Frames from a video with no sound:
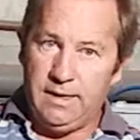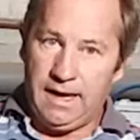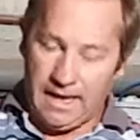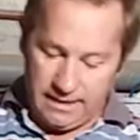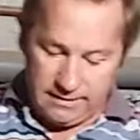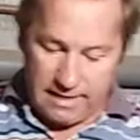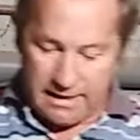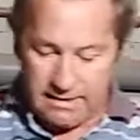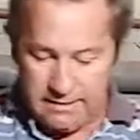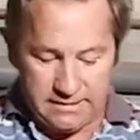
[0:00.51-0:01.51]
Hi
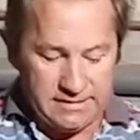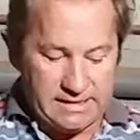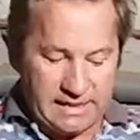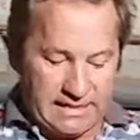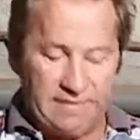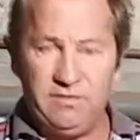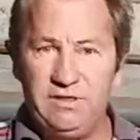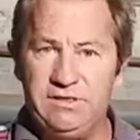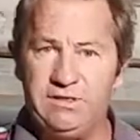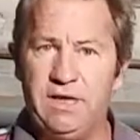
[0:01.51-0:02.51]
again, this is Andy
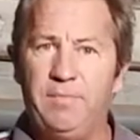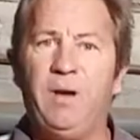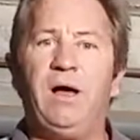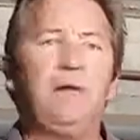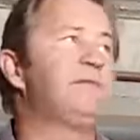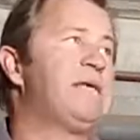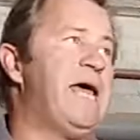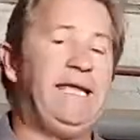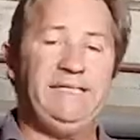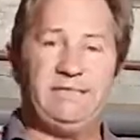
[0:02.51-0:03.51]
Evans, part
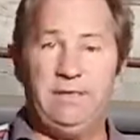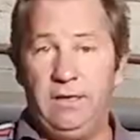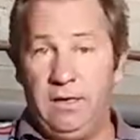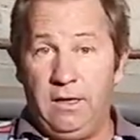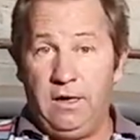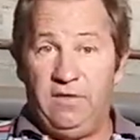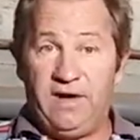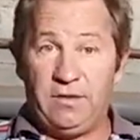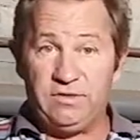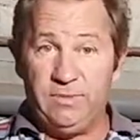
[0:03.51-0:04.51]
8 of
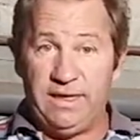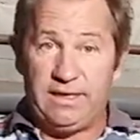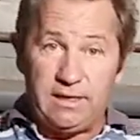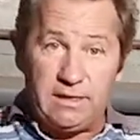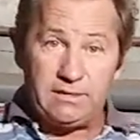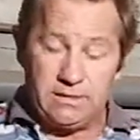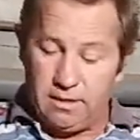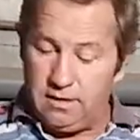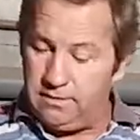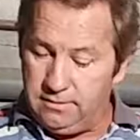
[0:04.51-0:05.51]
how to make a
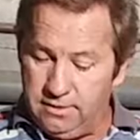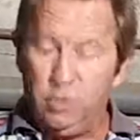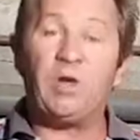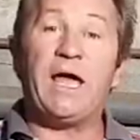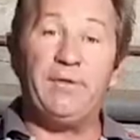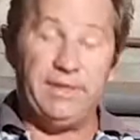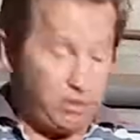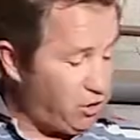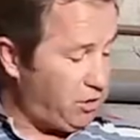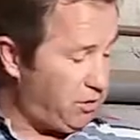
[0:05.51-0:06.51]
guitar in your
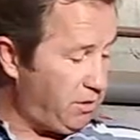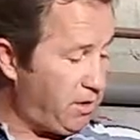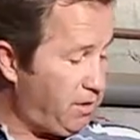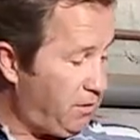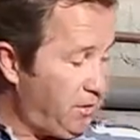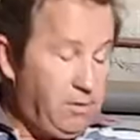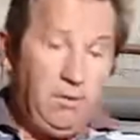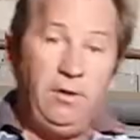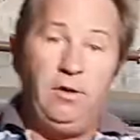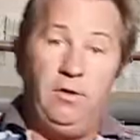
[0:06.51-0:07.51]
garage
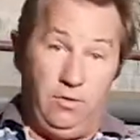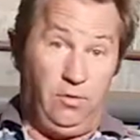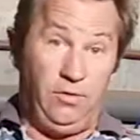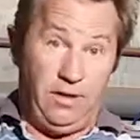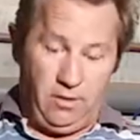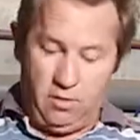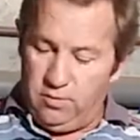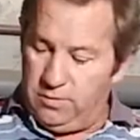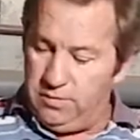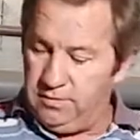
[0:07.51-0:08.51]
or at
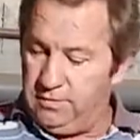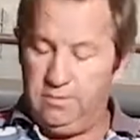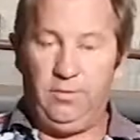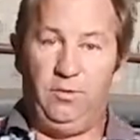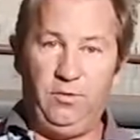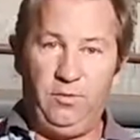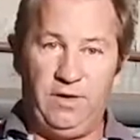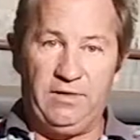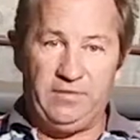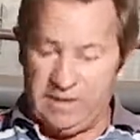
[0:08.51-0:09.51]
home or
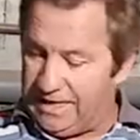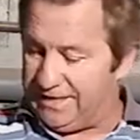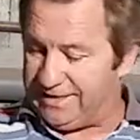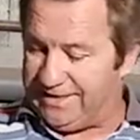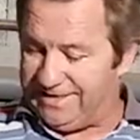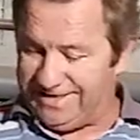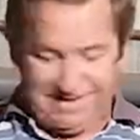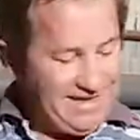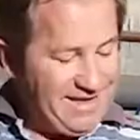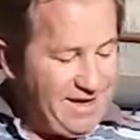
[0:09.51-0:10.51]
wherever you like.
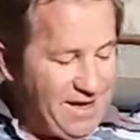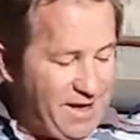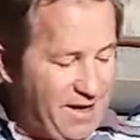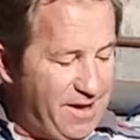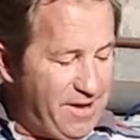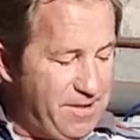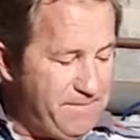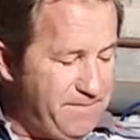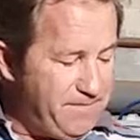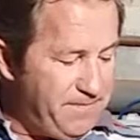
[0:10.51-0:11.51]

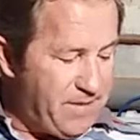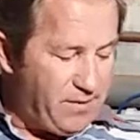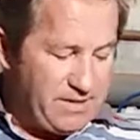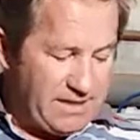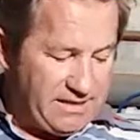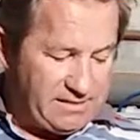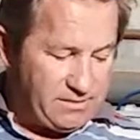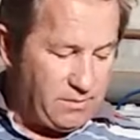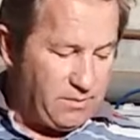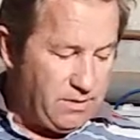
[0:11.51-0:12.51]
Okay,
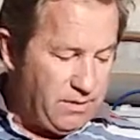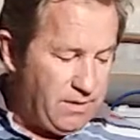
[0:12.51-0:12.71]
so